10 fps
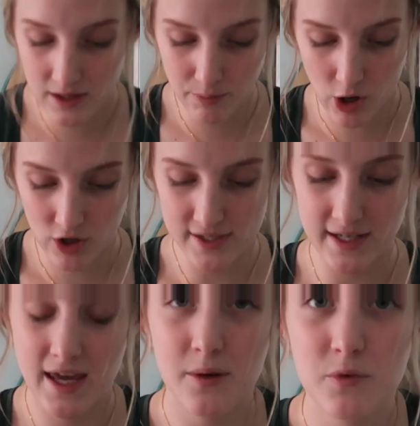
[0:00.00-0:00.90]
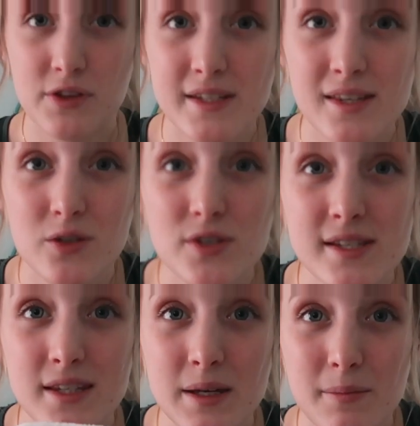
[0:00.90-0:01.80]
in the box, it came with this little
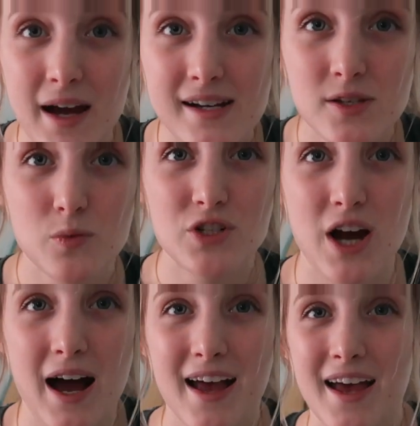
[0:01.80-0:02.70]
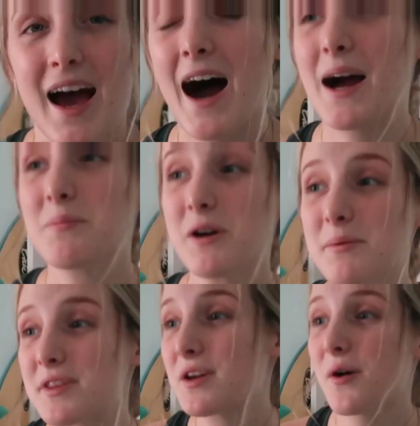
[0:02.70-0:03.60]
sleep mask, which I'm
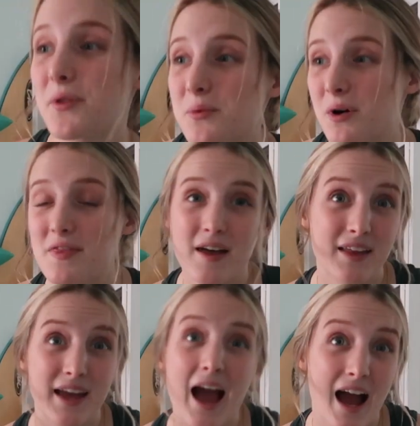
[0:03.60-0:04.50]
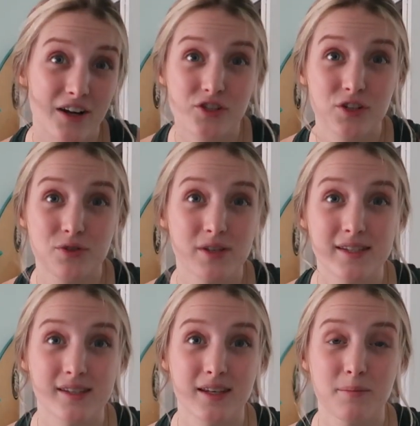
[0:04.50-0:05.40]
probably the only one that like actually uses
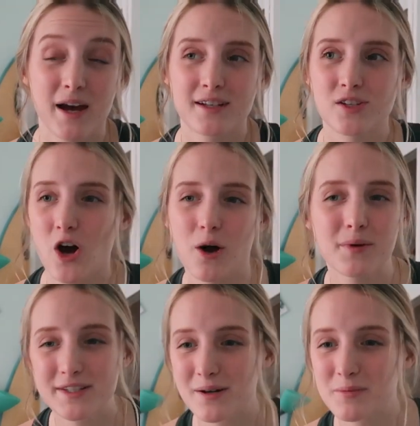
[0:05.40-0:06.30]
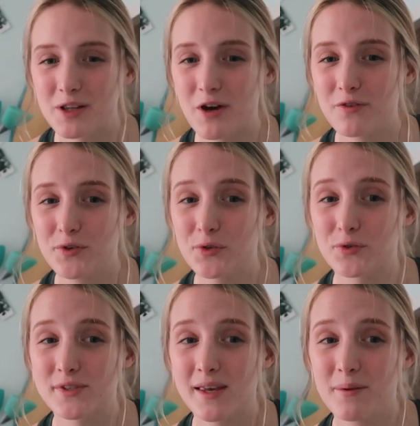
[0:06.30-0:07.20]
sleep masks. Comment down below if you
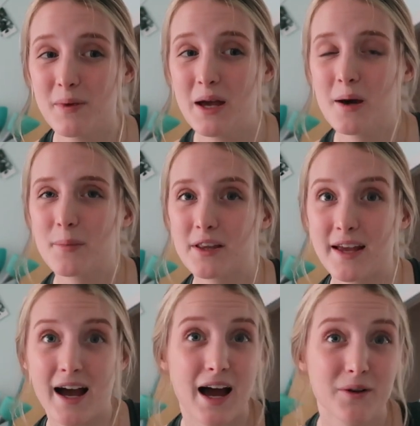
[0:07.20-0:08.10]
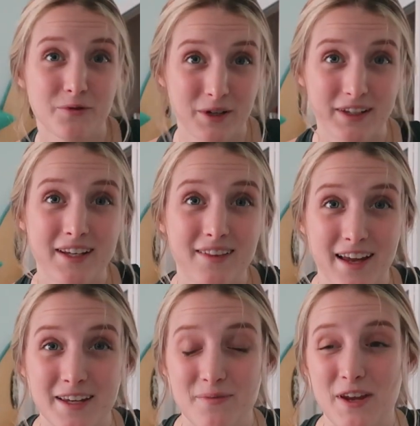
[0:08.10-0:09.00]
use them, but like I really
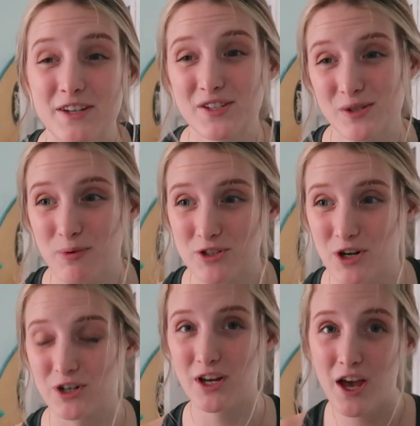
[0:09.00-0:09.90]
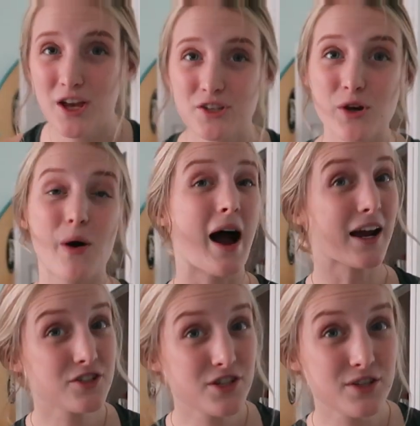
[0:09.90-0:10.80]
like it being super dark. So
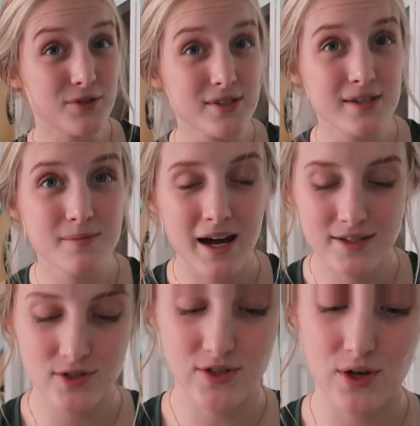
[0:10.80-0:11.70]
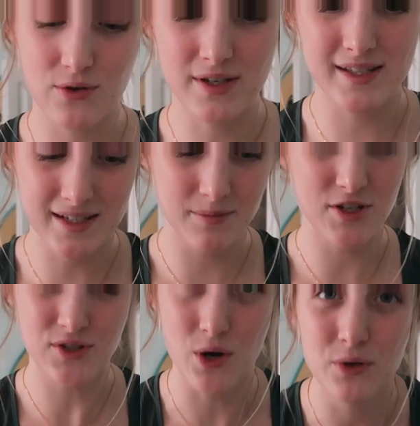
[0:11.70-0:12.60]
I actually use sleep masks, so this is gonna be
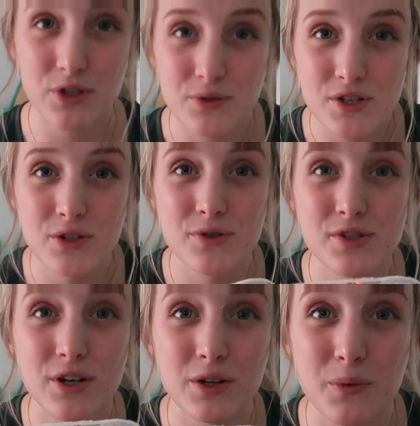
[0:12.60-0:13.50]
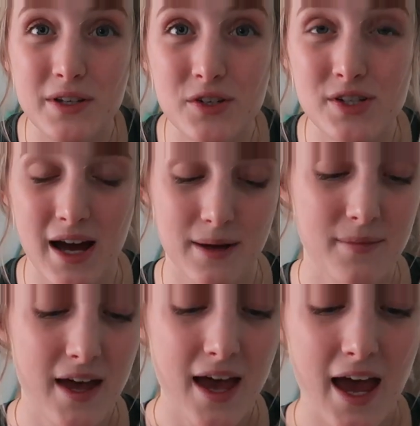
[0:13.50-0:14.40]
so cute to use during the winter time.